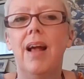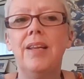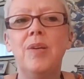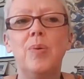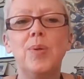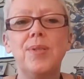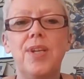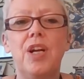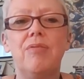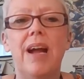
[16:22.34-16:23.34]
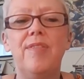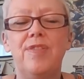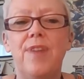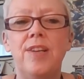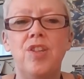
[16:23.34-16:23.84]
And he also craved
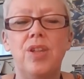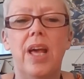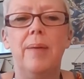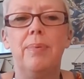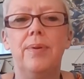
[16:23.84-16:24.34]
friendship.